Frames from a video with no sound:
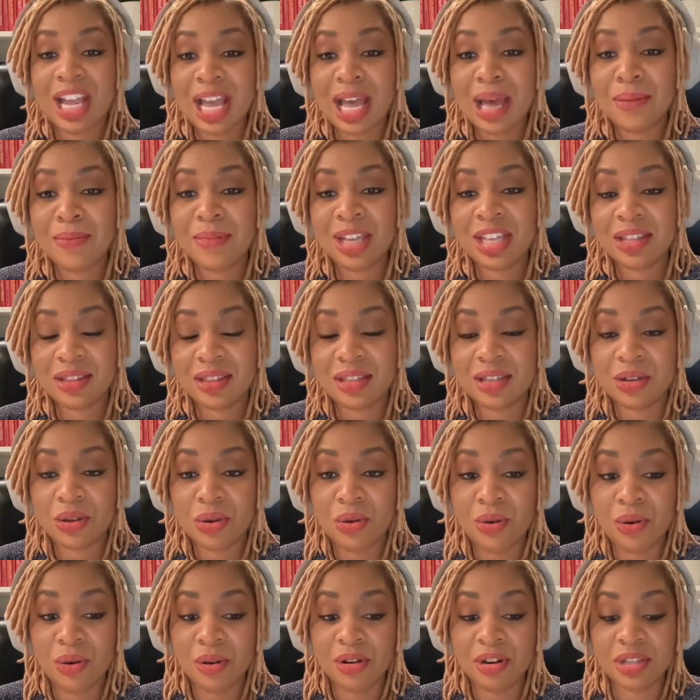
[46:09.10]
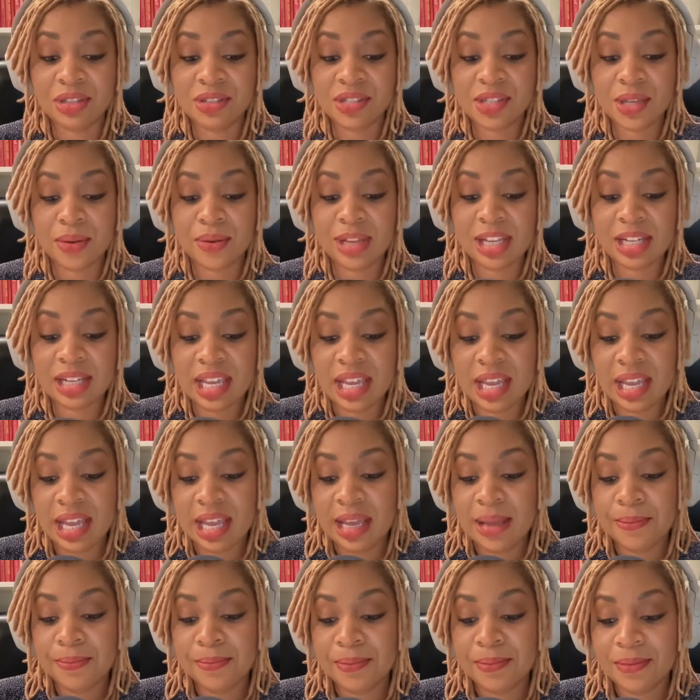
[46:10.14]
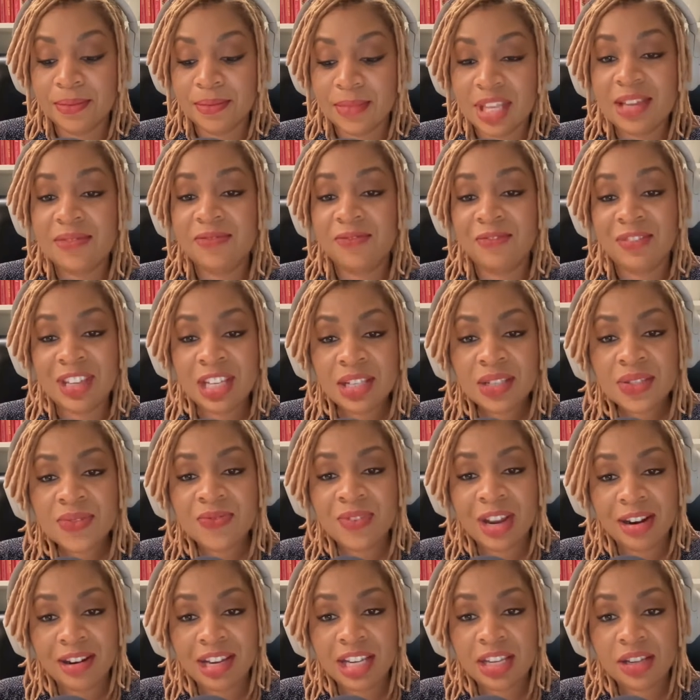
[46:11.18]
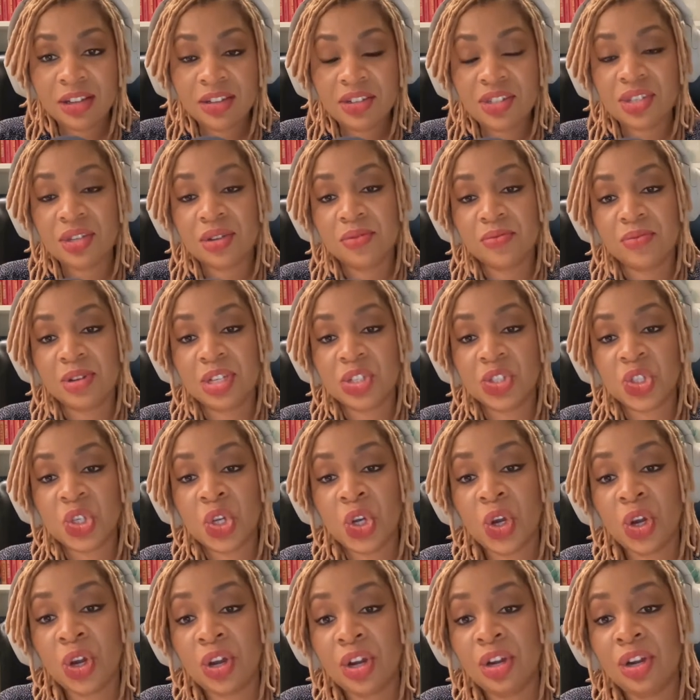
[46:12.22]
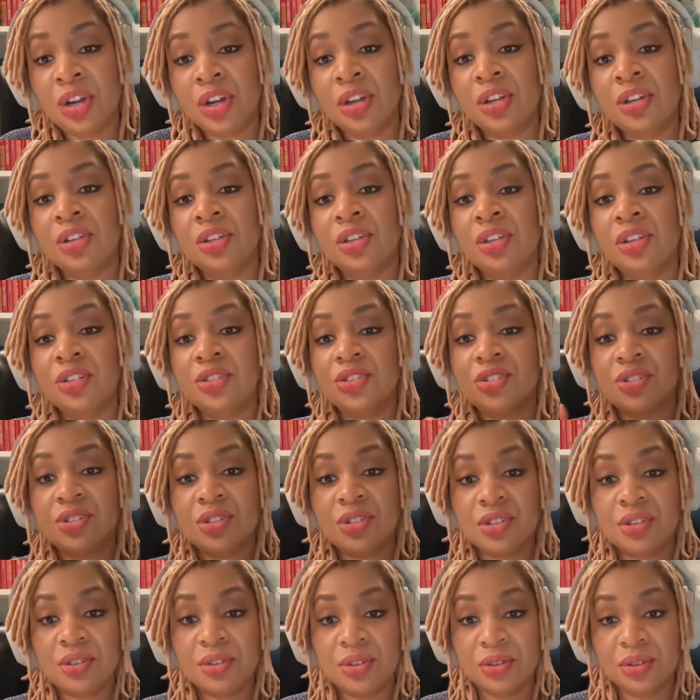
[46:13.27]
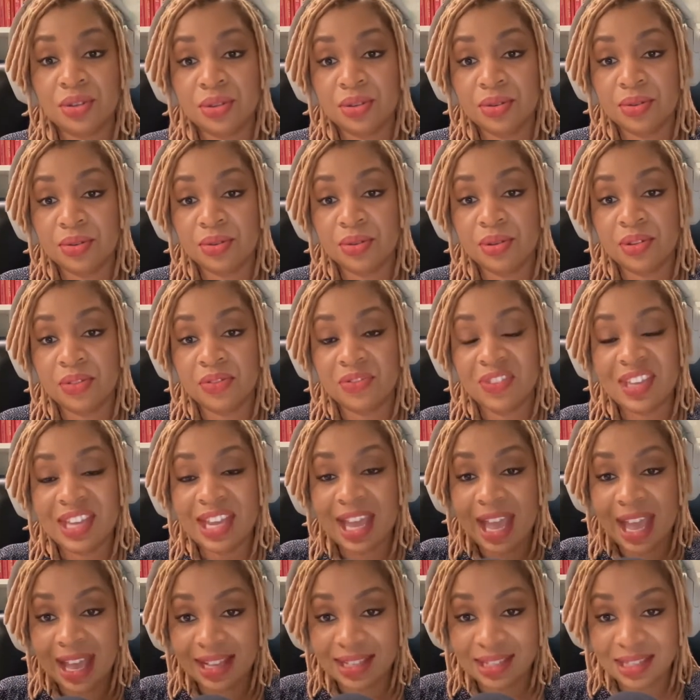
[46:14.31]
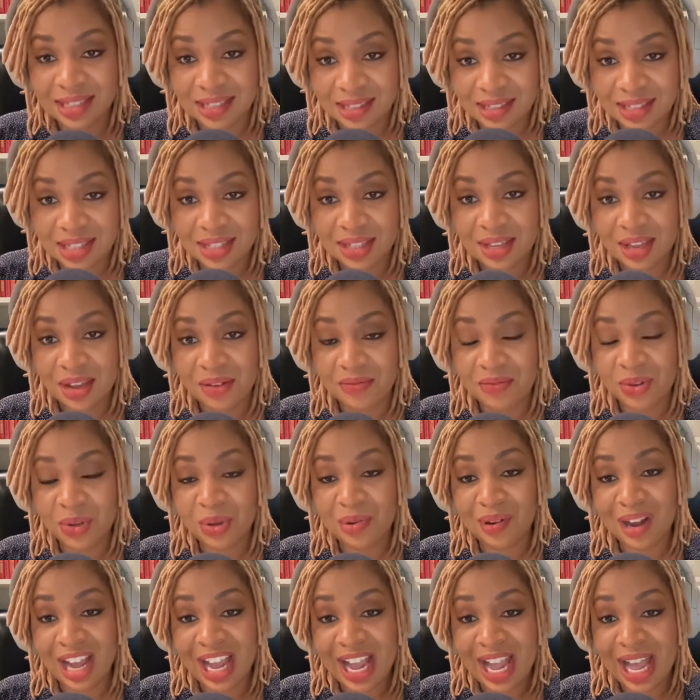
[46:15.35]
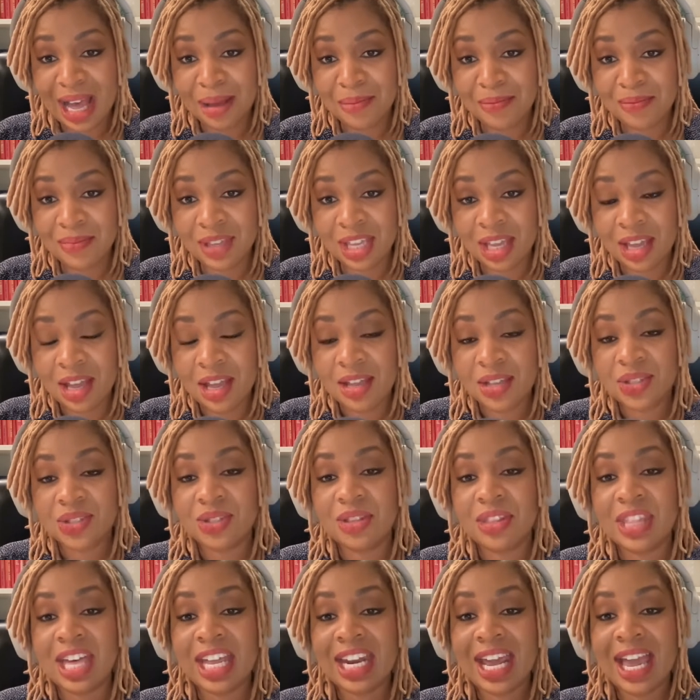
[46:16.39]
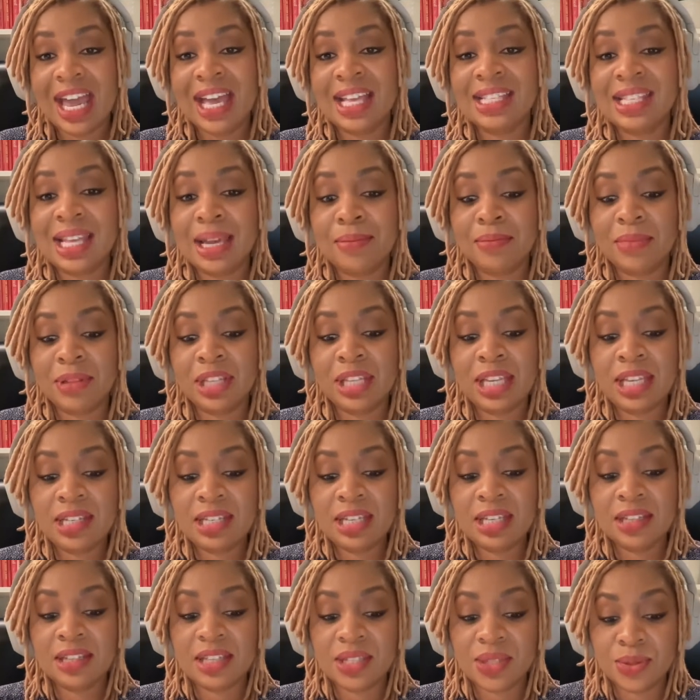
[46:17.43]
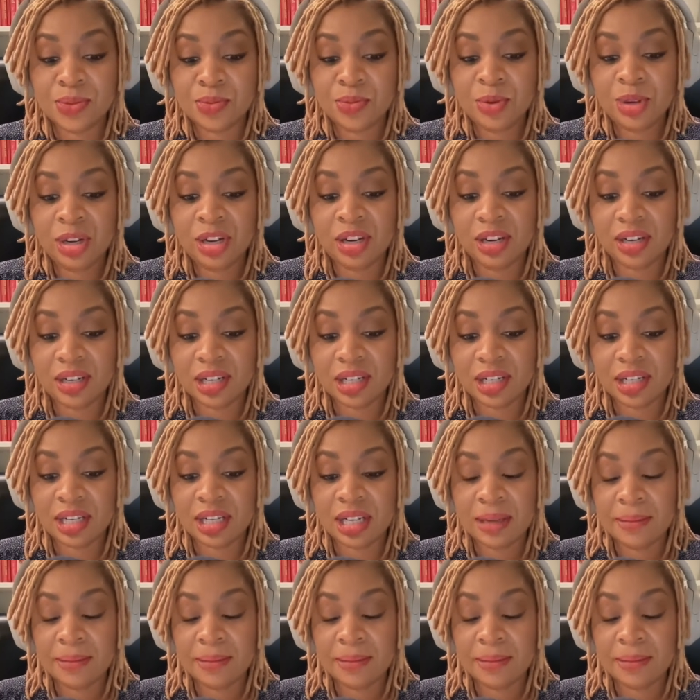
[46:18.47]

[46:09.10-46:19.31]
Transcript: am at the core. And so it it feels very good to return to the essence of who I am so that as I'm leading this work,